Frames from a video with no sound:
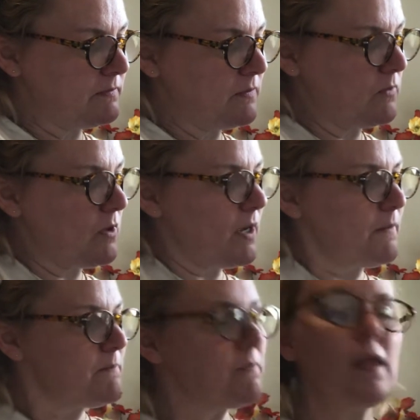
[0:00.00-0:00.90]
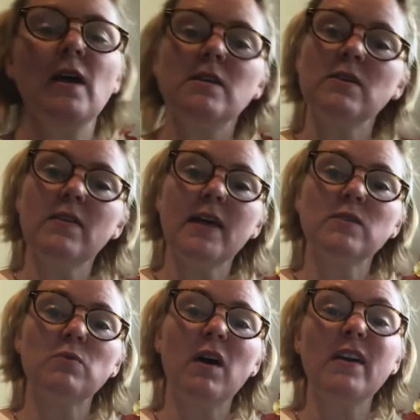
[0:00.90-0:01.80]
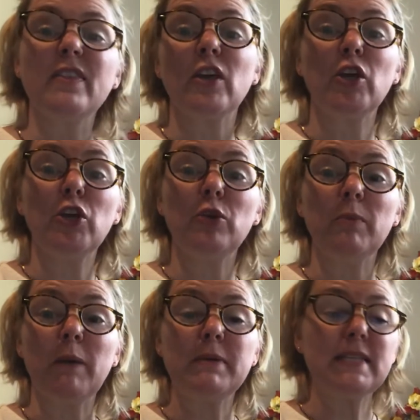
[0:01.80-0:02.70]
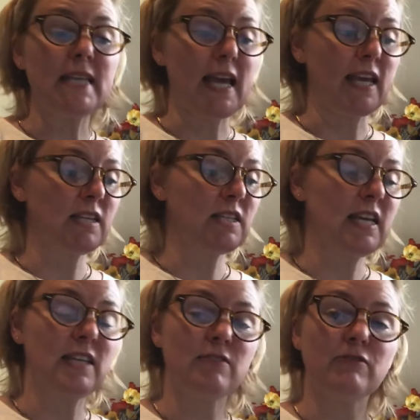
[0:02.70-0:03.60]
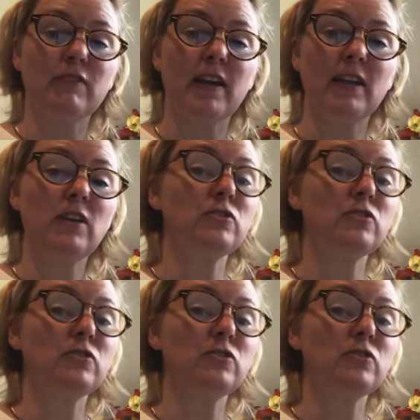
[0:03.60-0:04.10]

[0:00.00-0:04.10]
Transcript: Okay, so that's what I think Hugh might be saying to his friend,